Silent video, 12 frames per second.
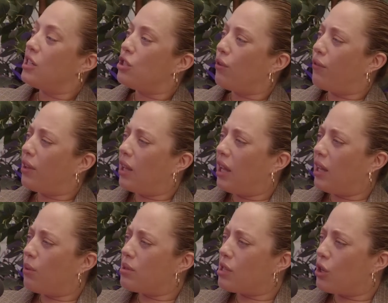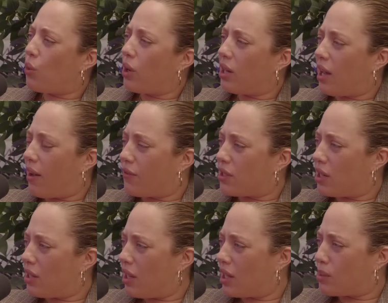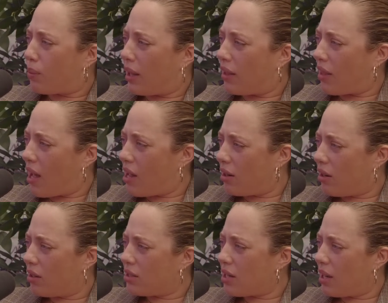did you feel like it was annoying to have to explain that all the time?